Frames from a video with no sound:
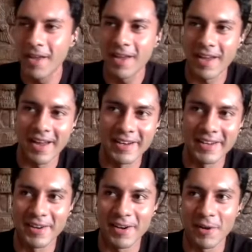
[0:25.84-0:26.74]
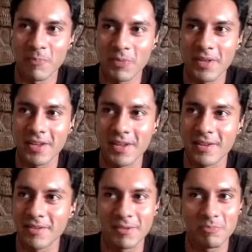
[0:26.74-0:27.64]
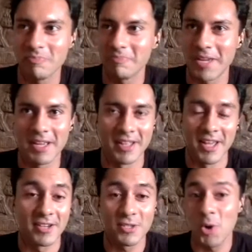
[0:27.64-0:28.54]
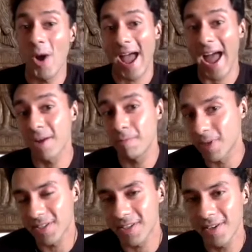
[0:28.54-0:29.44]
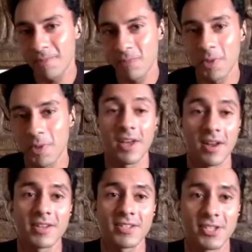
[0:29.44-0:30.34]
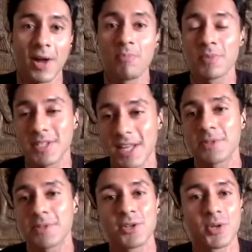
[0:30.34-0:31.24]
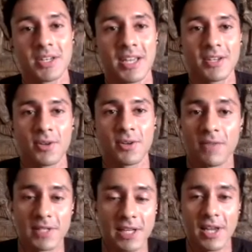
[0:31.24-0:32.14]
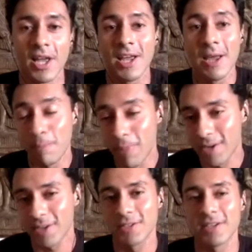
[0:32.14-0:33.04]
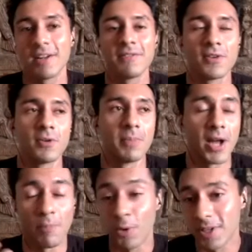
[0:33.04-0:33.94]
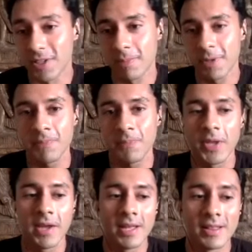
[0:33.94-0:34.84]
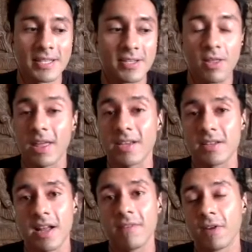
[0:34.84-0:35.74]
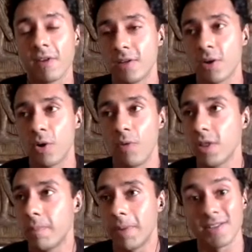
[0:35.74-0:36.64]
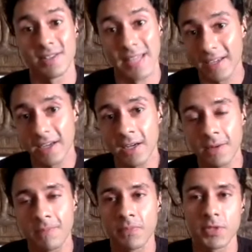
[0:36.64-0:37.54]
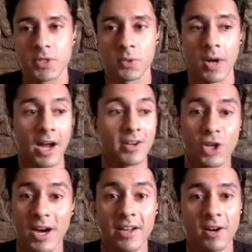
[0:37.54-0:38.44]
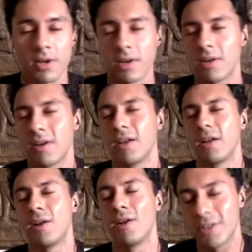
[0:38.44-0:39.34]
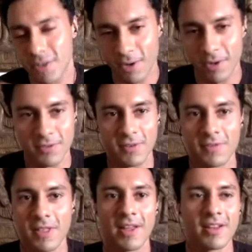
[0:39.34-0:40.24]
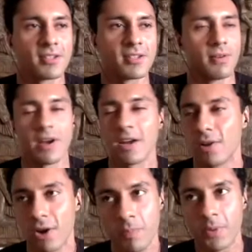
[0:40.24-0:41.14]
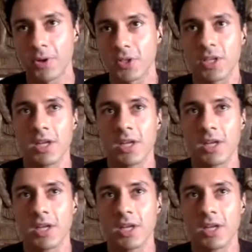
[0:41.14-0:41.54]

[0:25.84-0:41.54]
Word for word: And um, there is no hack per se but there are some steps that you can take to obviously better yourself to become more disciplined these are things that i've learned over the past decade so i tried out lots and lots of things read a lot of books